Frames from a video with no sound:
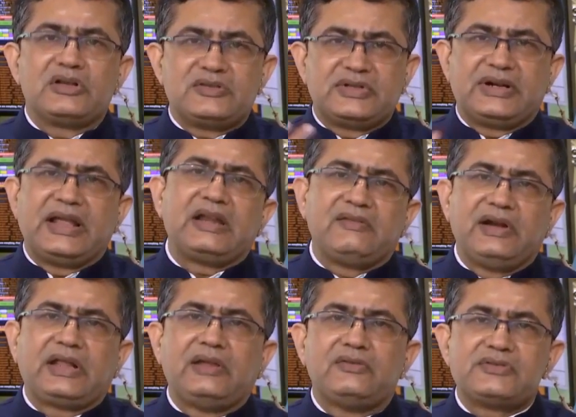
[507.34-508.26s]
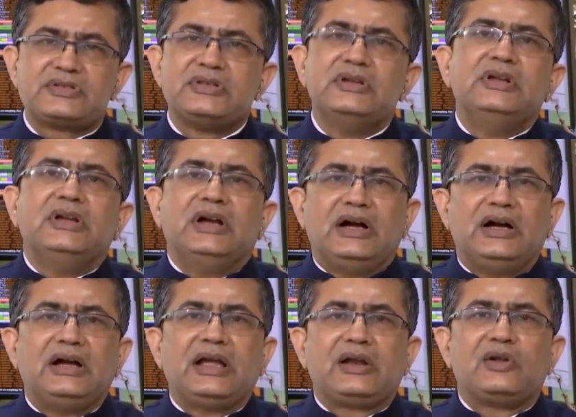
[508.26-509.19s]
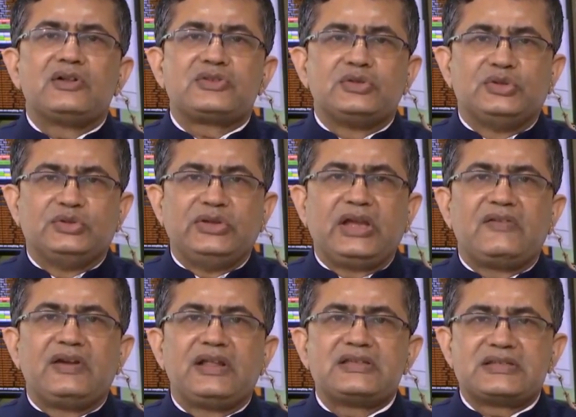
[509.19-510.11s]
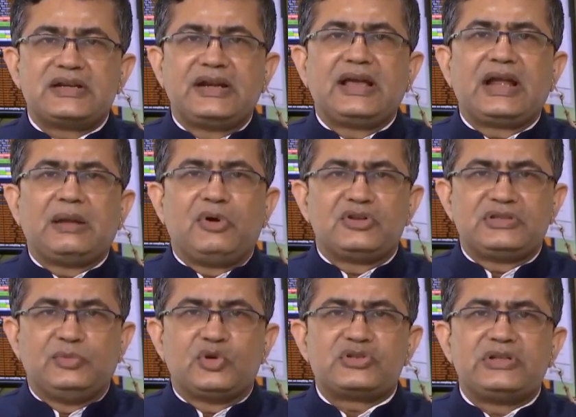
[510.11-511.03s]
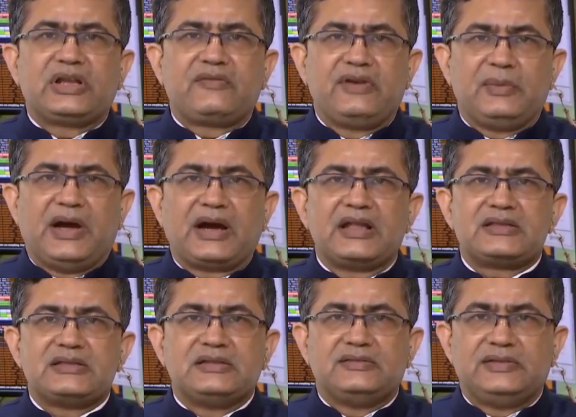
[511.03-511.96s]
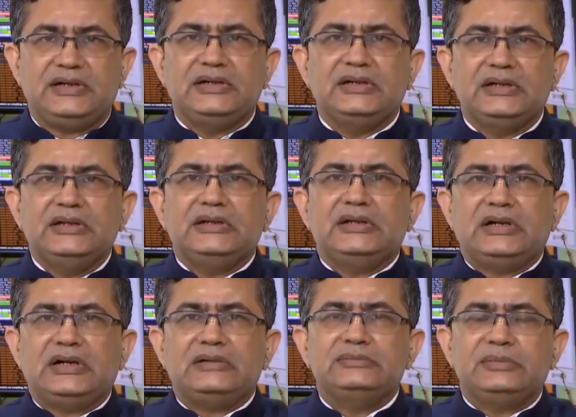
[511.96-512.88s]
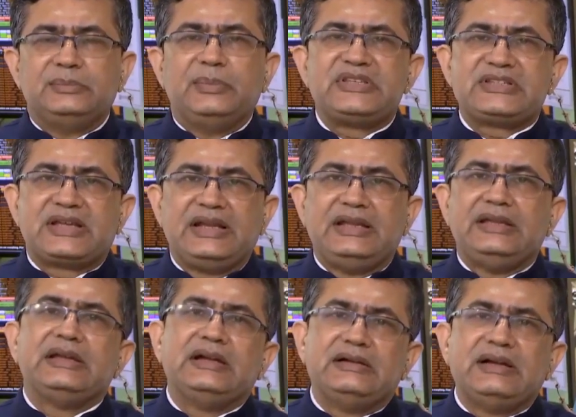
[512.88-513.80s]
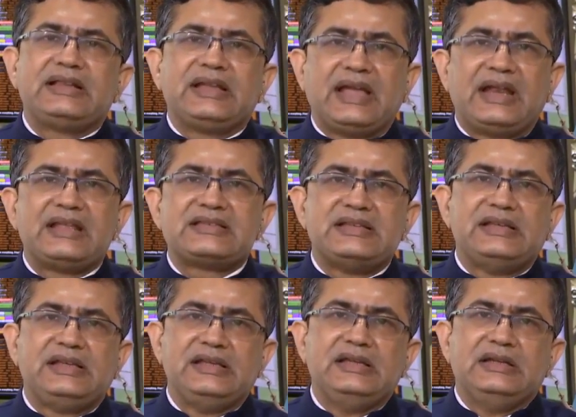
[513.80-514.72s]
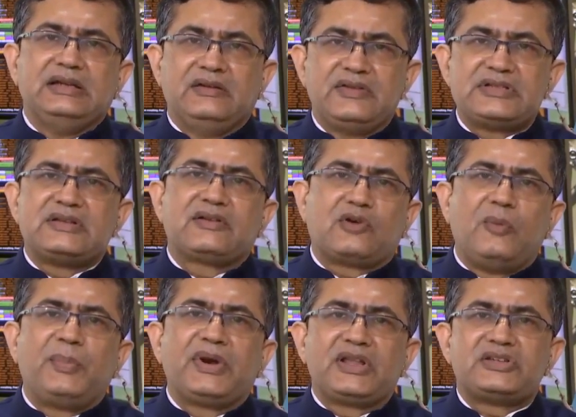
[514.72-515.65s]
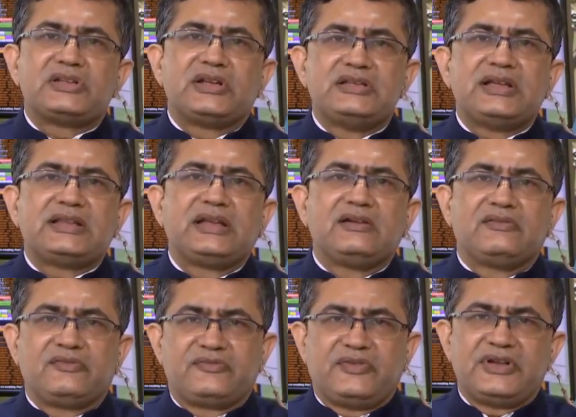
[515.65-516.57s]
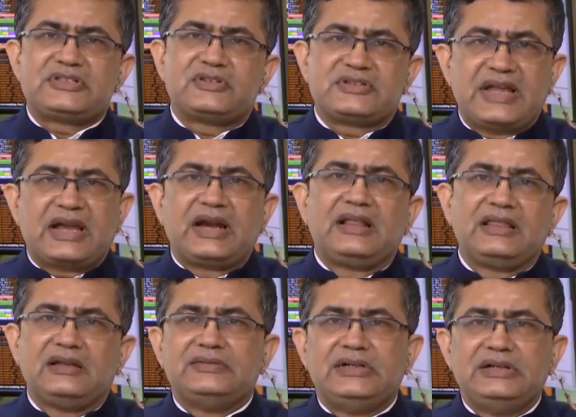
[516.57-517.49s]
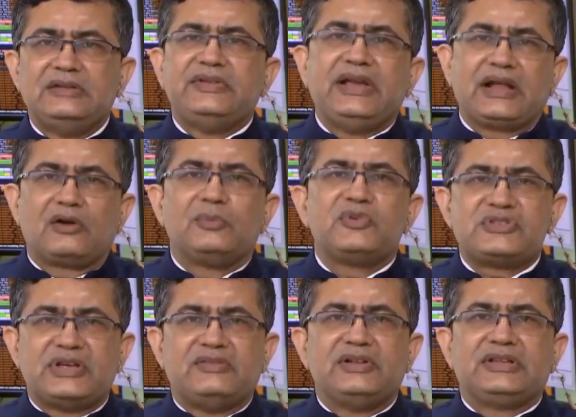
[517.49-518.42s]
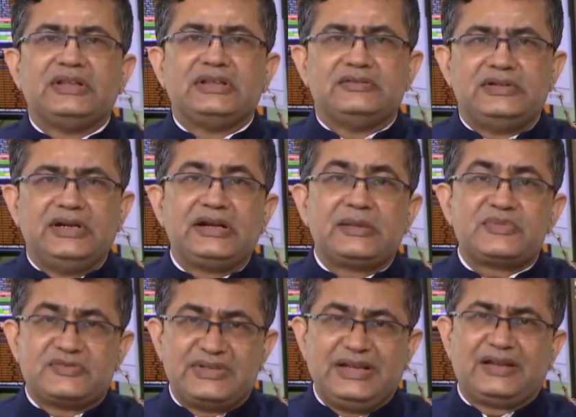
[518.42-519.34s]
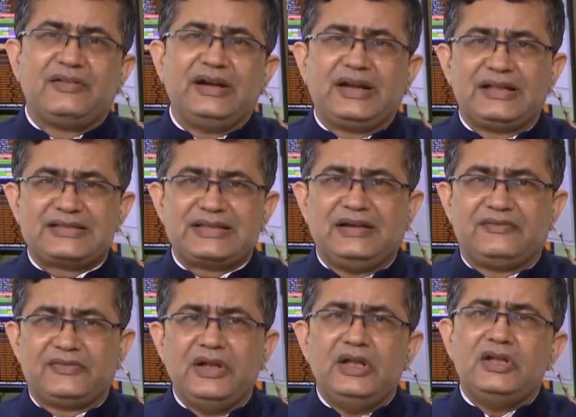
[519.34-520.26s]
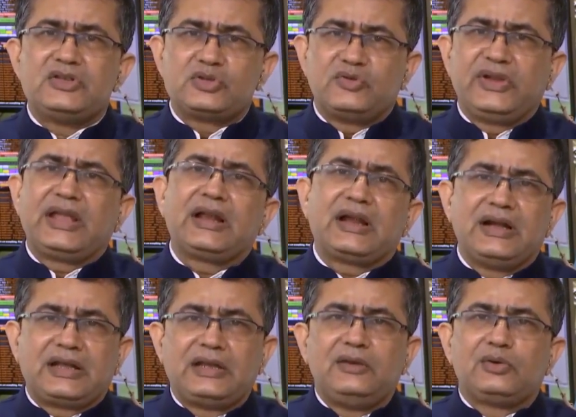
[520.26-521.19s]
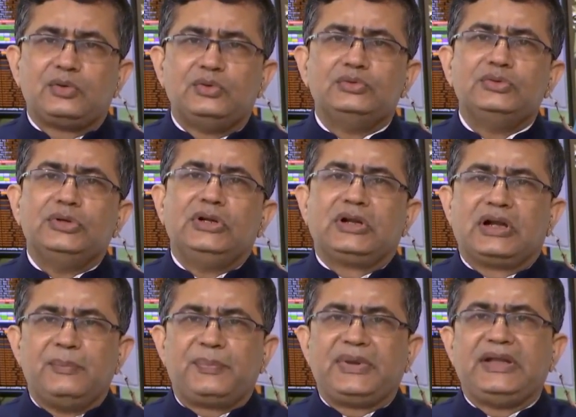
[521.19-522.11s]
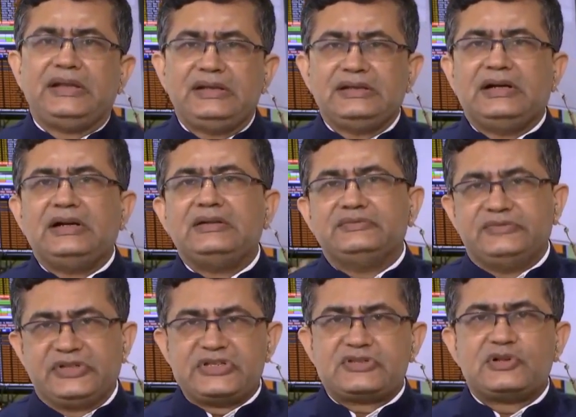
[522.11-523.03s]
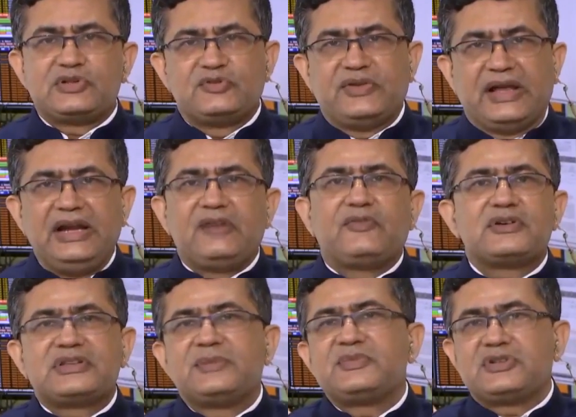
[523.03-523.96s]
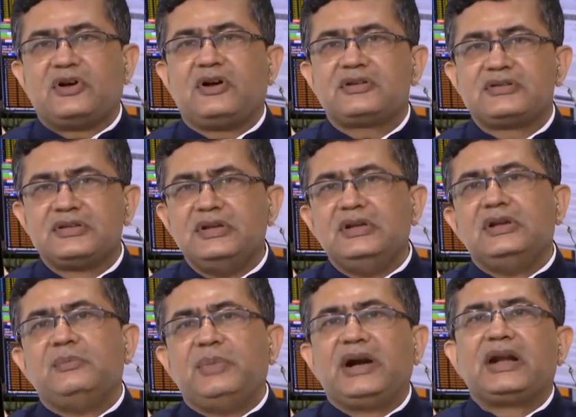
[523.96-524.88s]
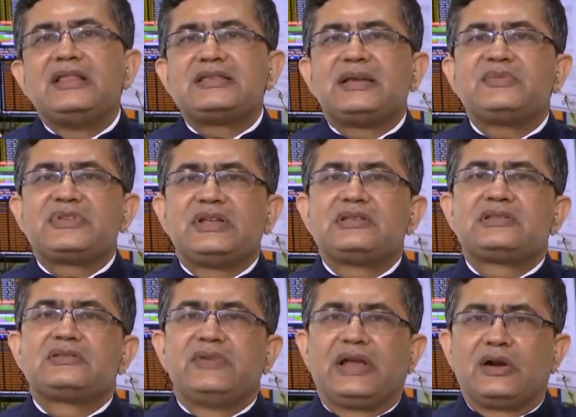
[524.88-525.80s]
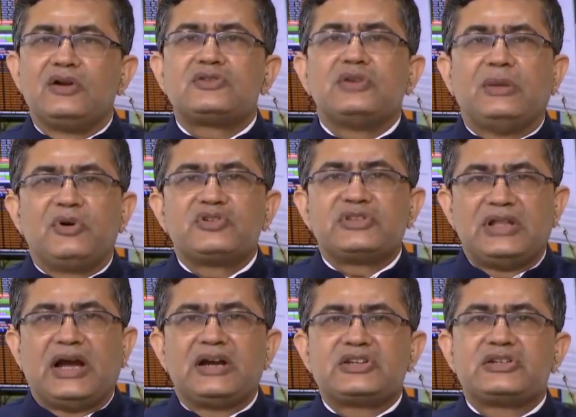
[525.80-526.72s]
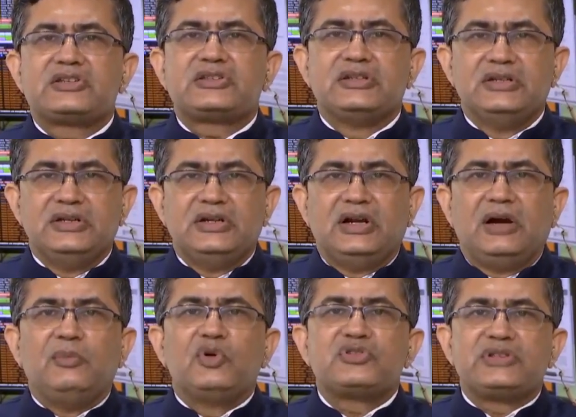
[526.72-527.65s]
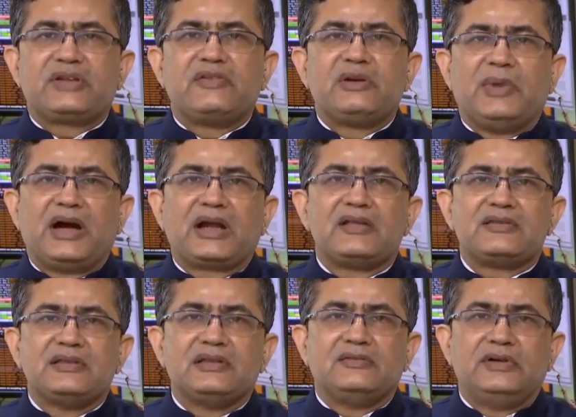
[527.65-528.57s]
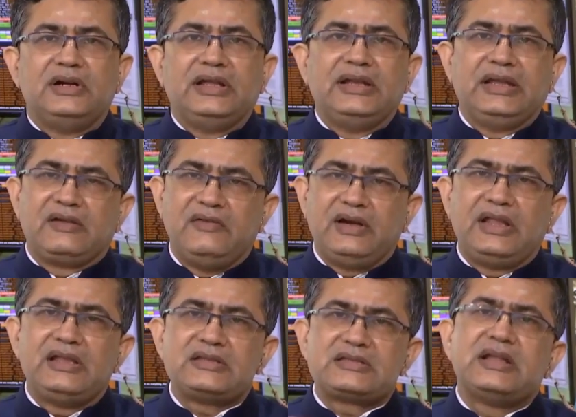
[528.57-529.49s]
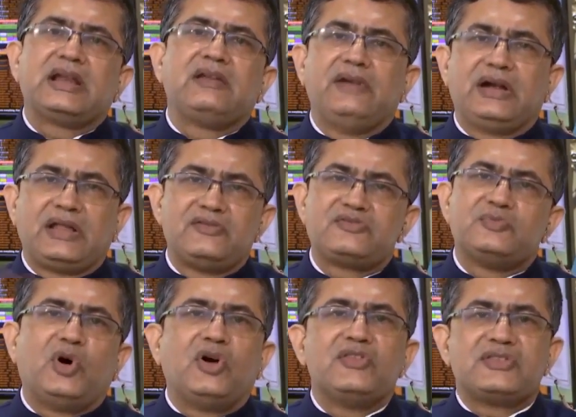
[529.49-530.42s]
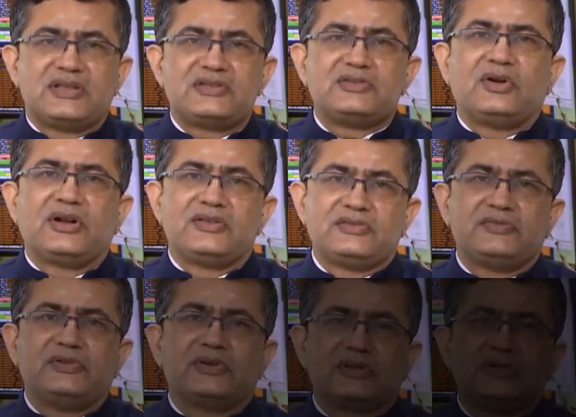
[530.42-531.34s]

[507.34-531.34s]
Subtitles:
because of the derivatives and also equities trading, are amongst the most liquid markets in the world. Basically, I think NSE, which is our competition, is, I think, first or second in the world. We are almost 7th in the world in terms of the liquidity itself. So we can continue to complain, which is also valid for some stocks. But in some sense, we are also amongst the largest, most liquid markets in the world in equities, derivatives, bonds, and so on and so